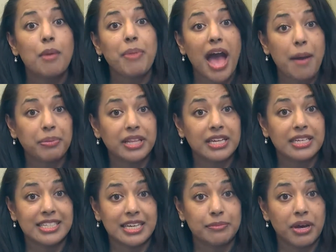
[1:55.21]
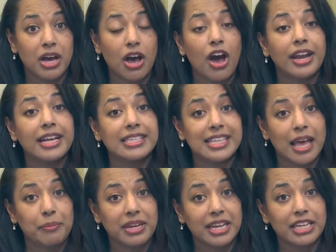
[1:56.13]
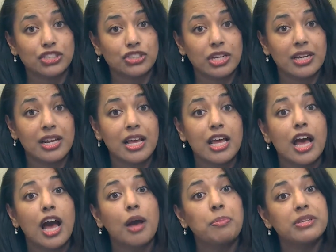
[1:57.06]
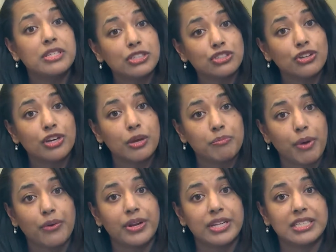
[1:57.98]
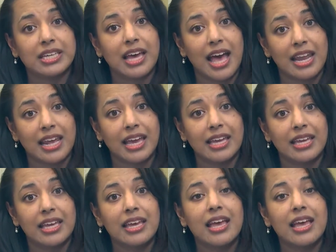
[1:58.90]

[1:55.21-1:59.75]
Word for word: papilledema on examination, a positional component to headache,